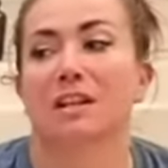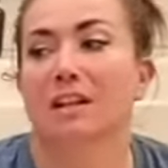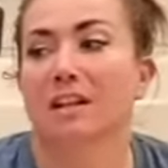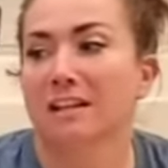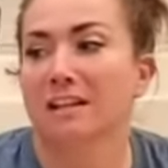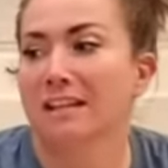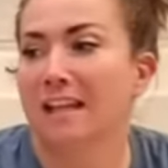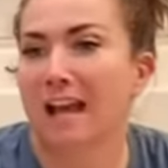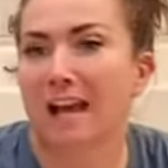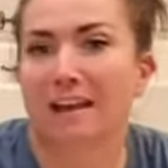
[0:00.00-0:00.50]

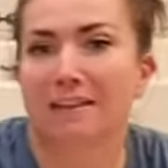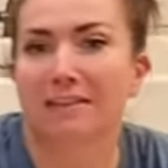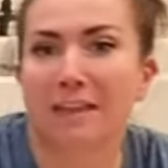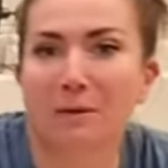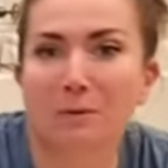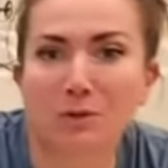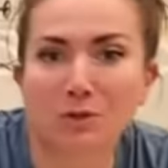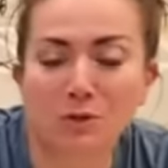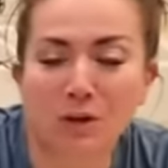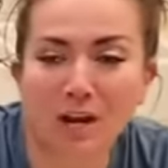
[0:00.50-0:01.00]
Yeah, they
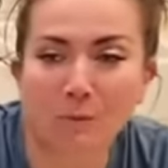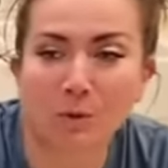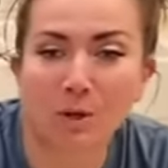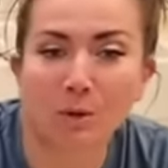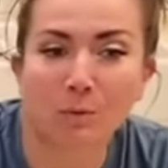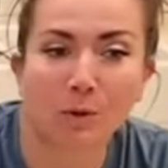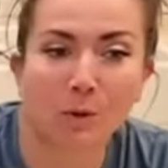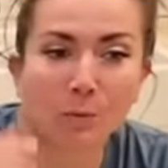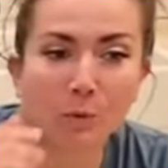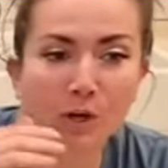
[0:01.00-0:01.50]
were trying. We
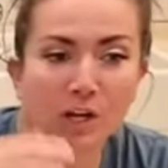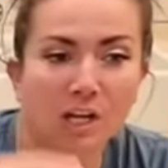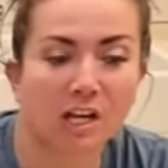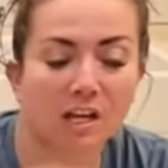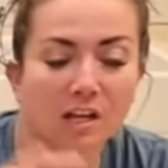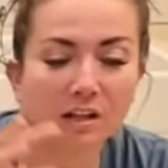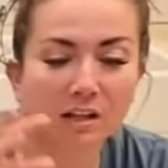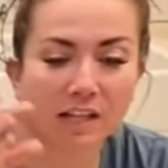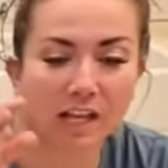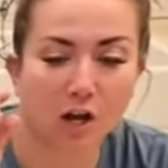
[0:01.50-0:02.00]
were
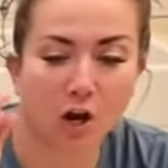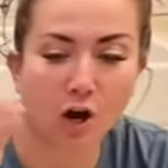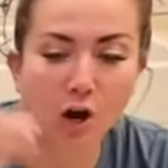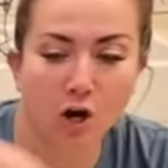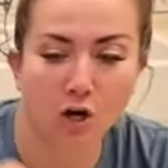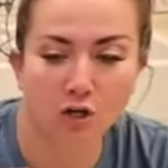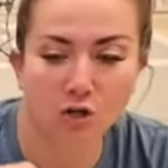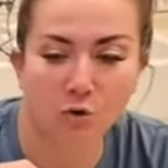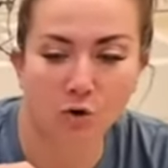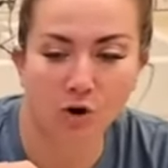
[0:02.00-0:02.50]
working like
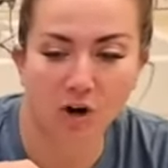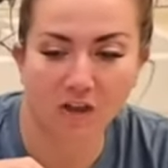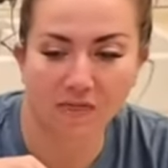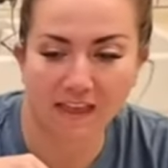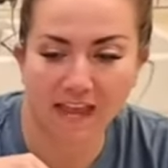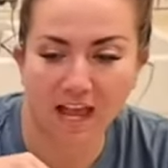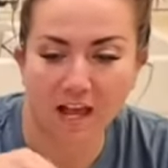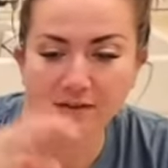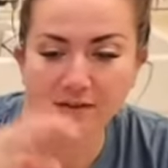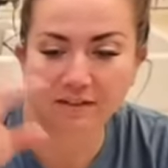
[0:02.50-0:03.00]
hardcore on
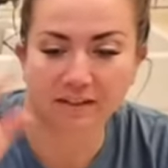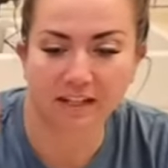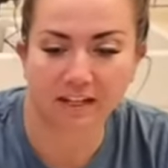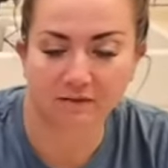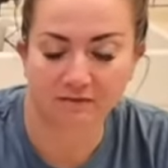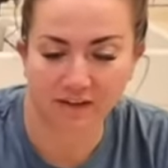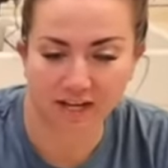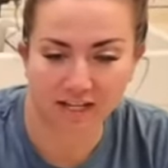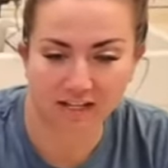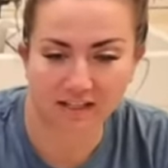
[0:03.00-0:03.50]
the house, and they
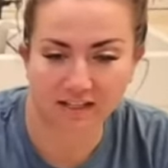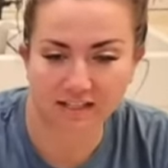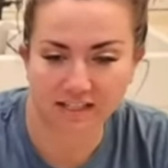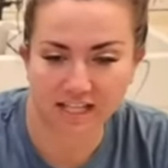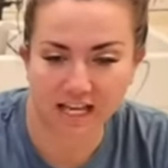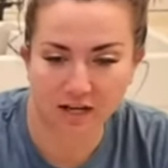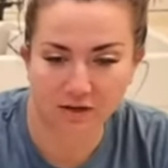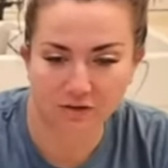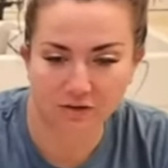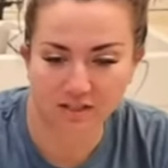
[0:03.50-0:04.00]
invited us
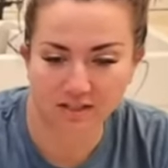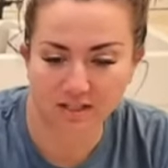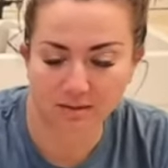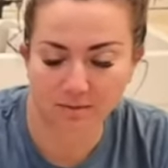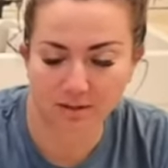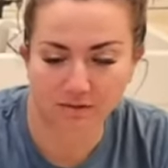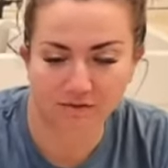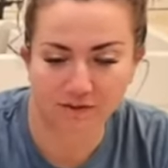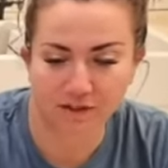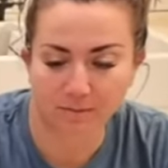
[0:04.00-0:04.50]
out to some
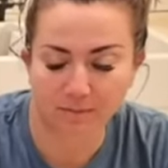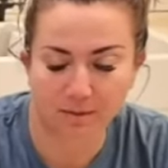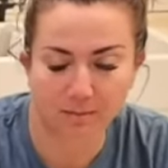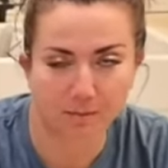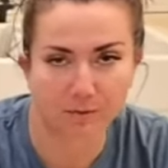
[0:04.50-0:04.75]
of the filming,